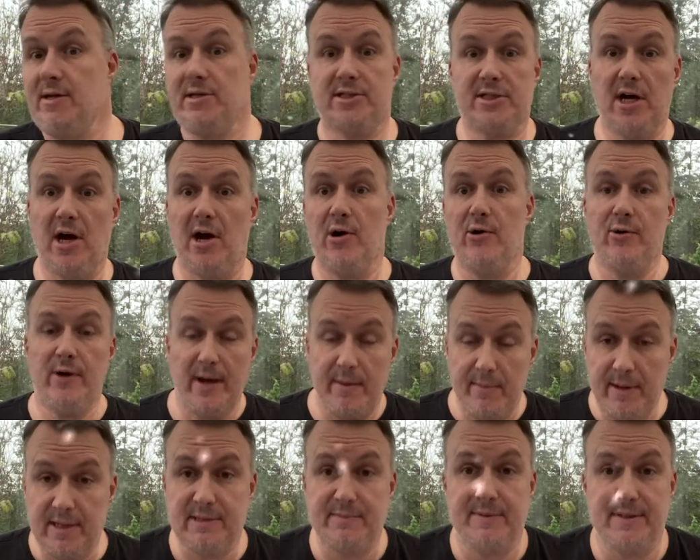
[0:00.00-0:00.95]
so it
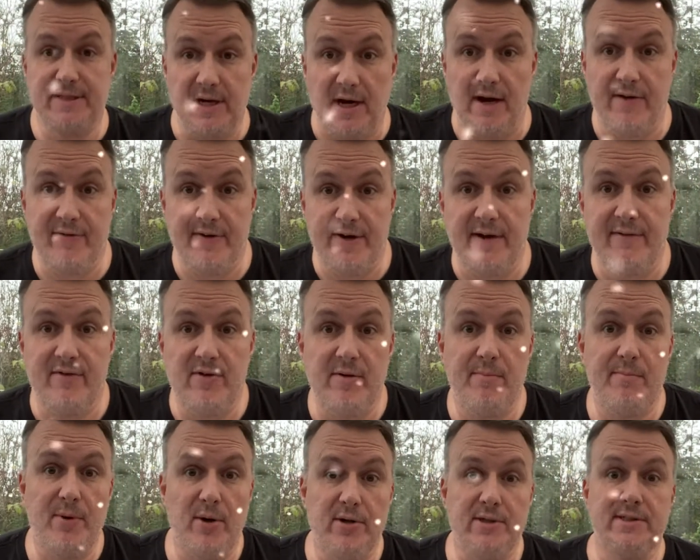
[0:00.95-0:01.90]
must be time for another
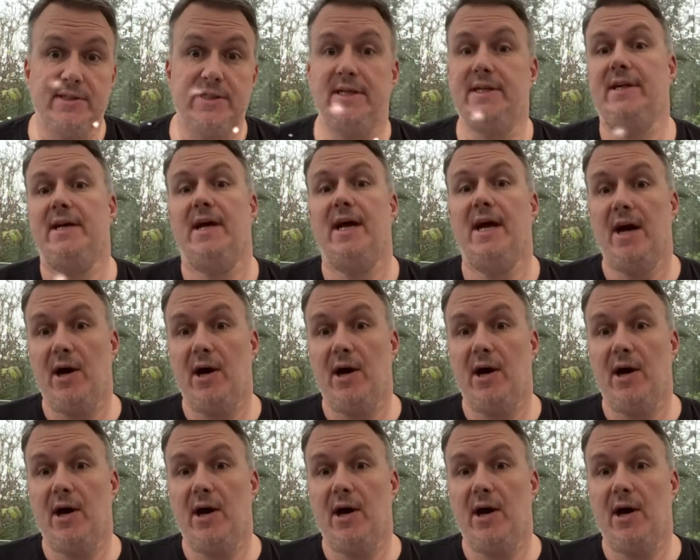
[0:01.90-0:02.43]
unboxing.